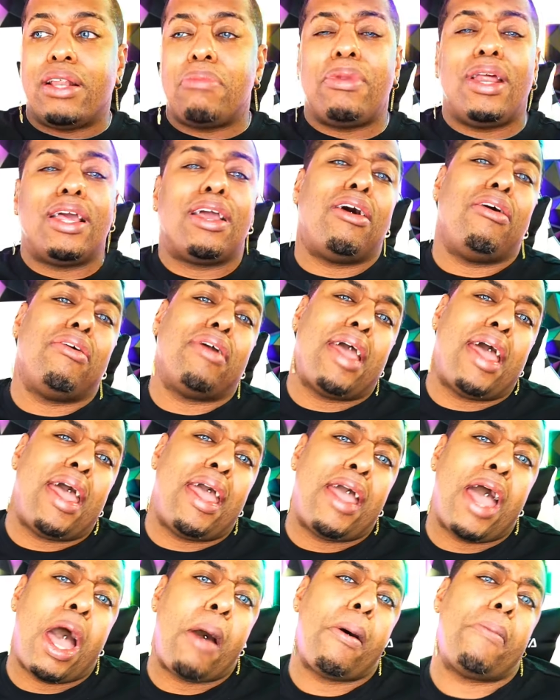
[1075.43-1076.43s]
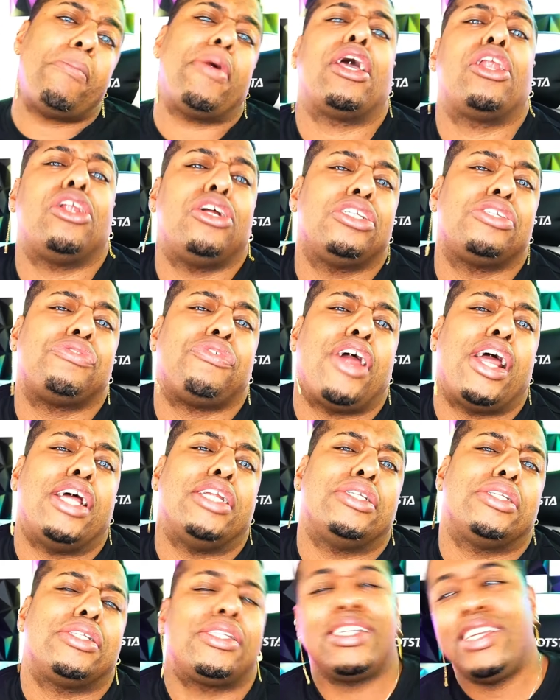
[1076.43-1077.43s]
But like, okay, how about my close
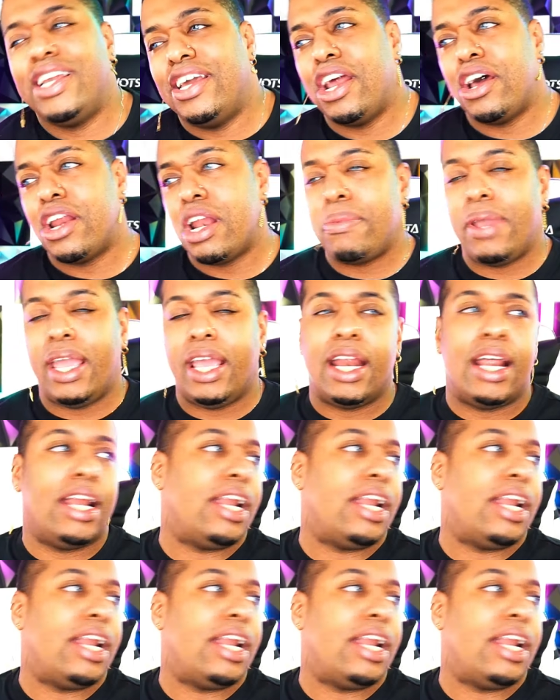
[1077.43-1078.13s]
friends? You know what I mean?